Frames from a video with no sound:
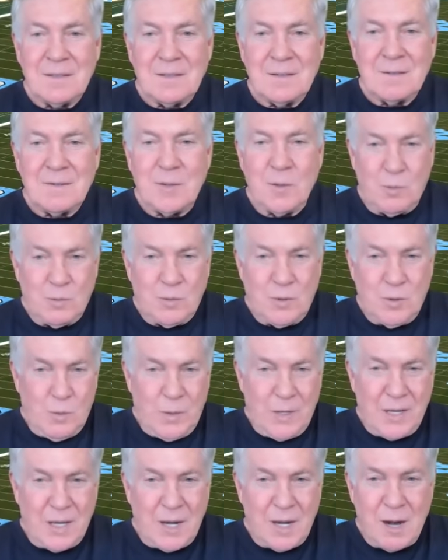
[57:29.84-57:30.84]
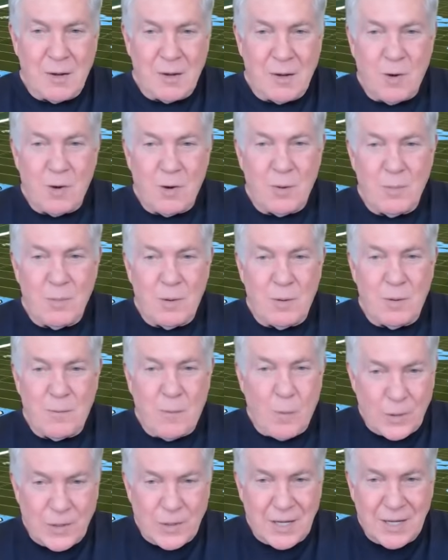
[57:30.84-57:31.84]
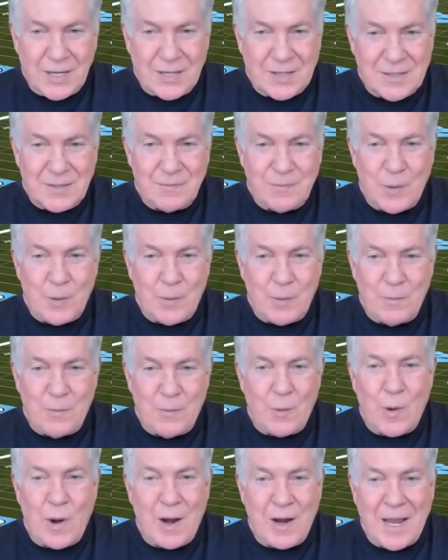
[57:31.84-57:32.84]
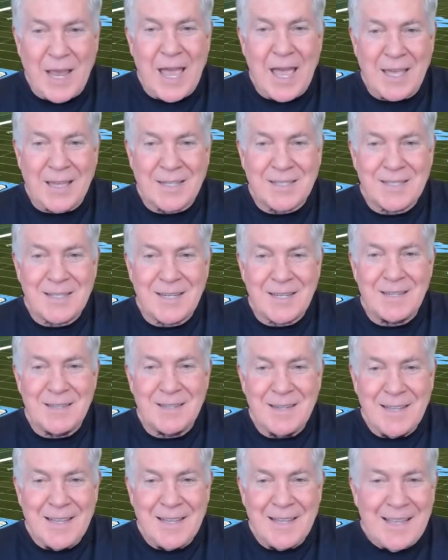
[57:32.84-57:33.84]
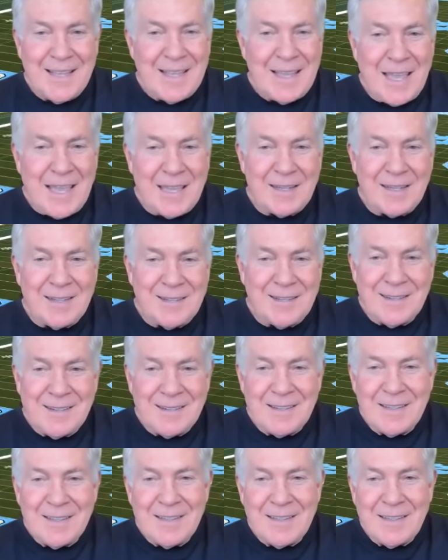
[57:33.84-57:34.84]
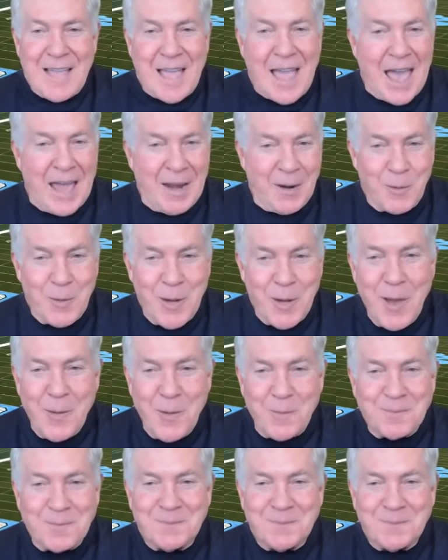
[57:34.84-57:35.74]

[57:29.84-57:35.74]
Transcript: Do do we get our normal four tickets for for our guests? And and I don't know.